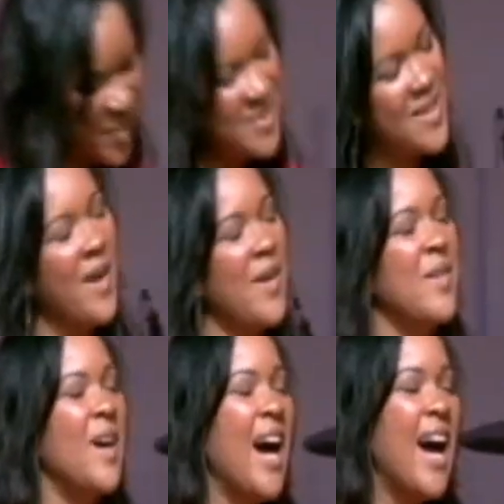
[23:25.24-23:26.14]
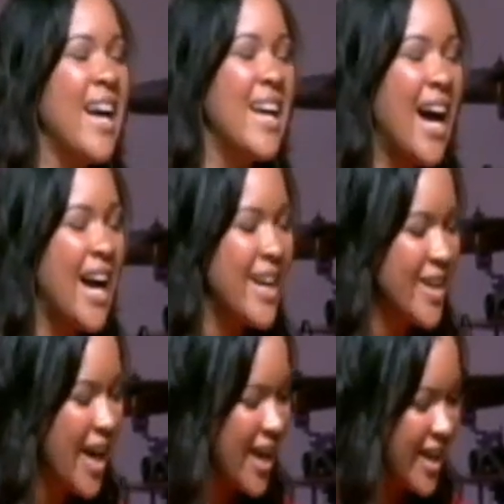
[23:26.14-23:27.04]
So
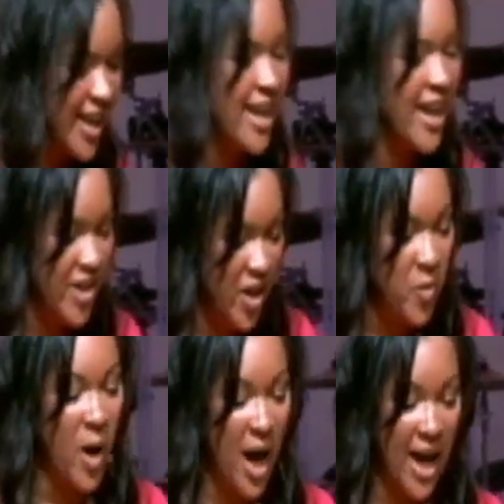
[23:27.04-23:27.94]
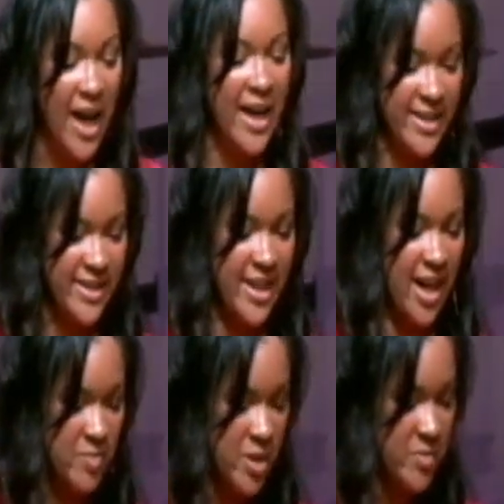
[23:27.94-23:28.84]
I know why
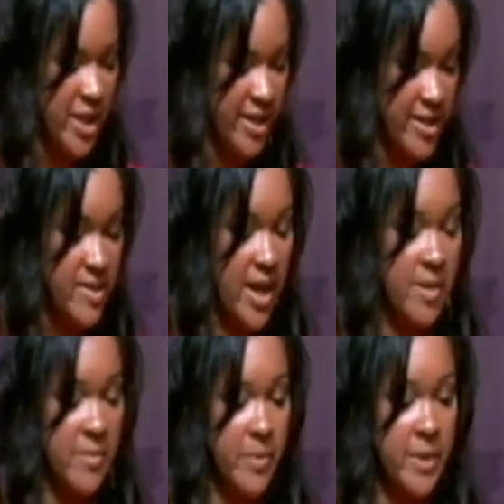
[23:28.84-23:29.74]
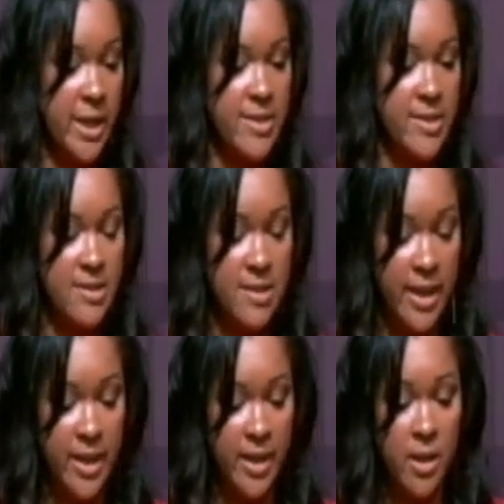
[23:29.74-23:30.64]
God put me at this table, because this
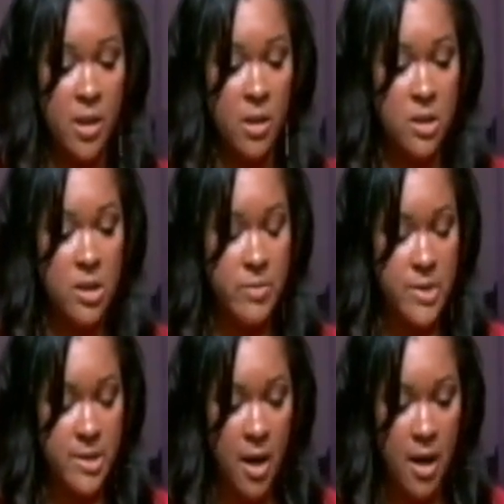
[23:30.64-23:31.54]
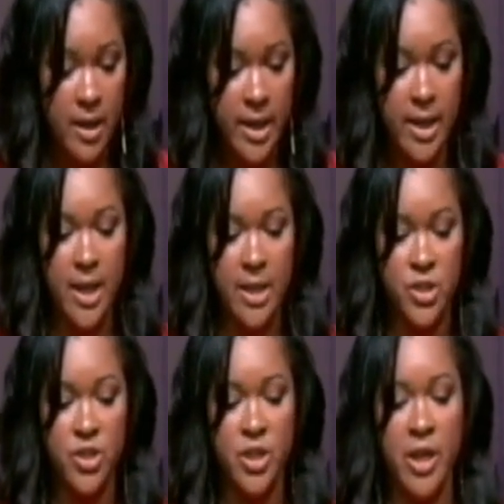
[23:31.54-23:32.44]
lady, she was talking and
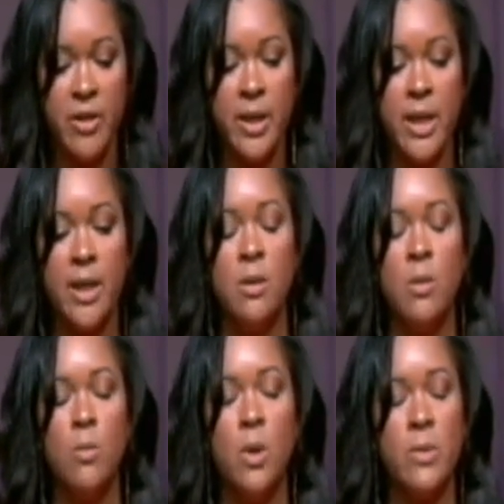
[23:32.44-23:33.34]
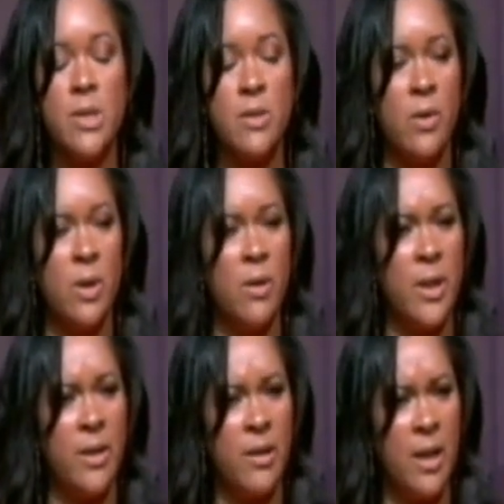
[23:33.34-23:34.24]
sharing what was going on
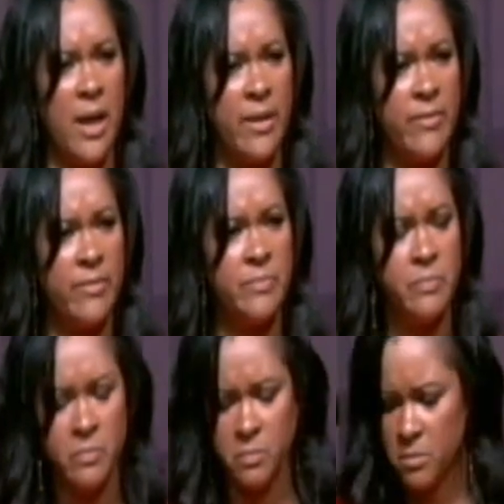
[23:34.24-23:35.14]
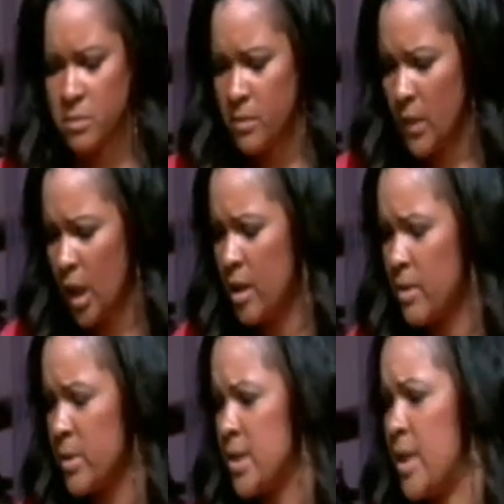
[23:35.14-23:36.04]
in her life. And
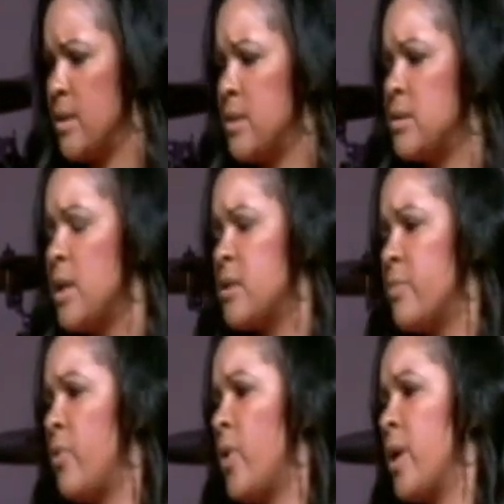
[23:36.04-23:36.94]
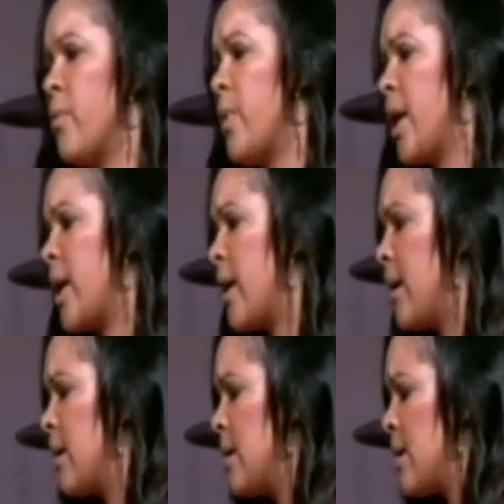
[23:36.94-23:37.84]
it was at such a point
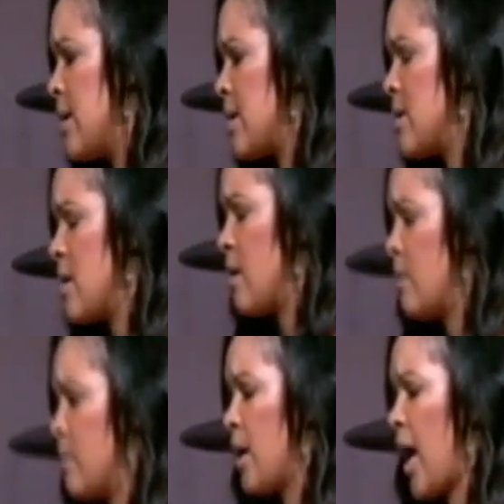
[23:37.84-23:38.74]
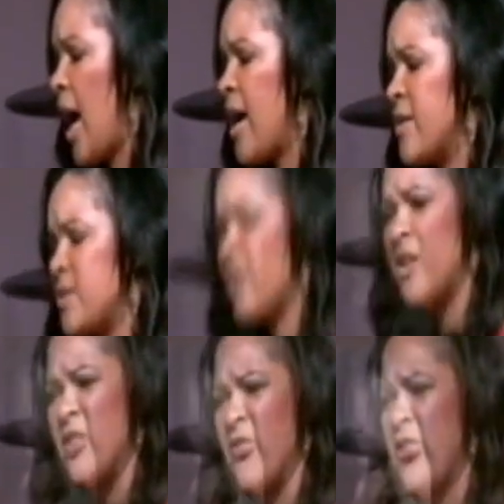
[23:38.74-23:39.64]
where, I
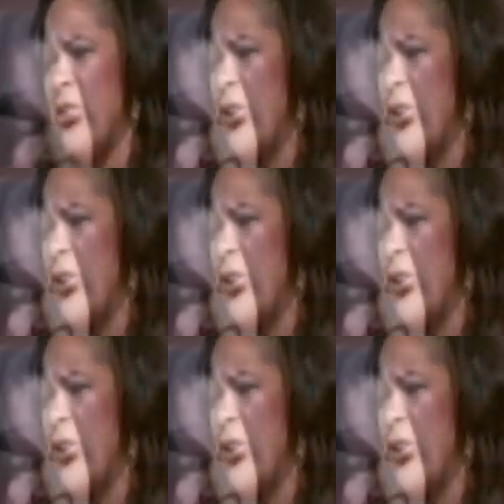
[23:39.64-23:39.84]
started to feel